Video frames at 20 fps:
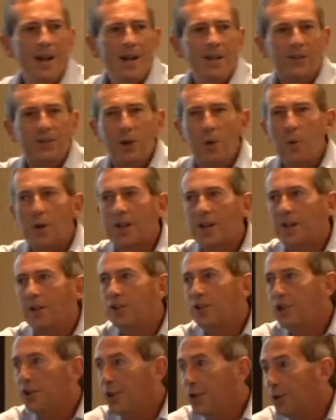is that we
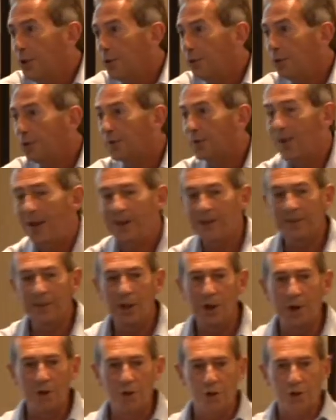could use that
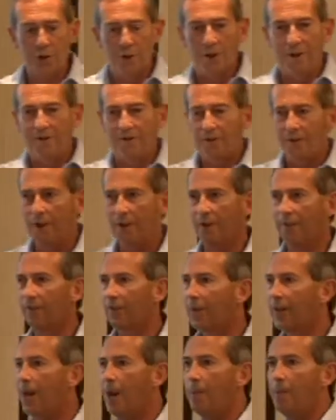notion of
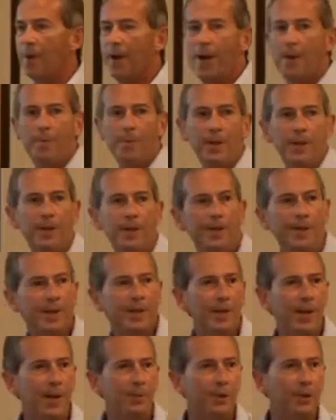CAPM,
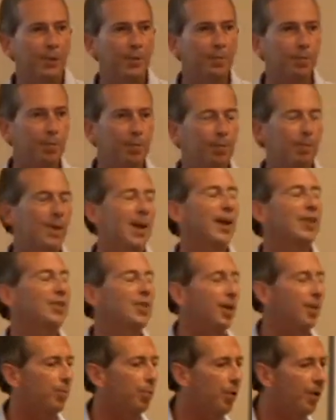the capital
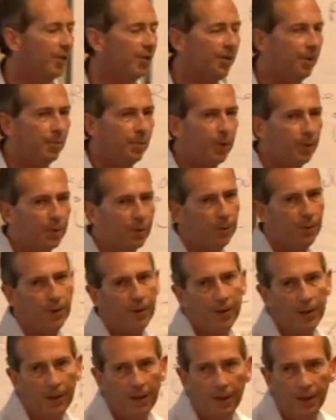asset pricing model,
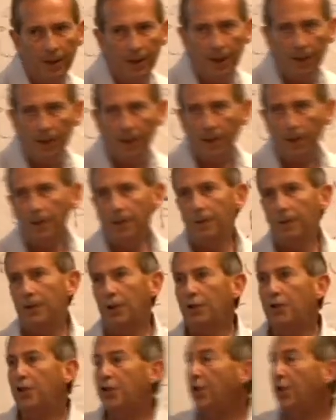to